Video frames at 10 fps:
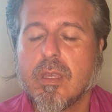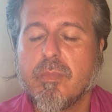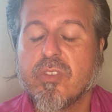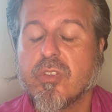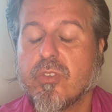
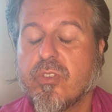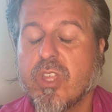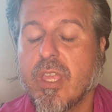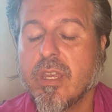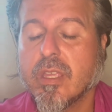
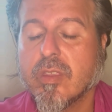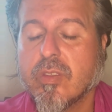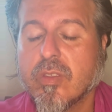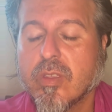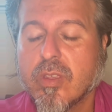misunderstandings,
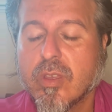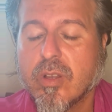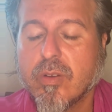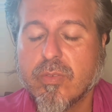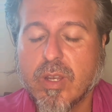
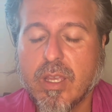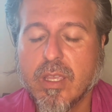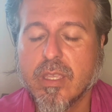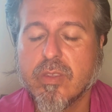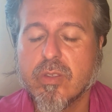of
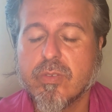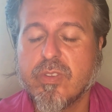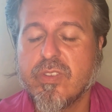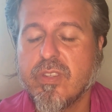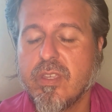lies, of
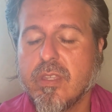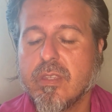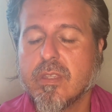deceit,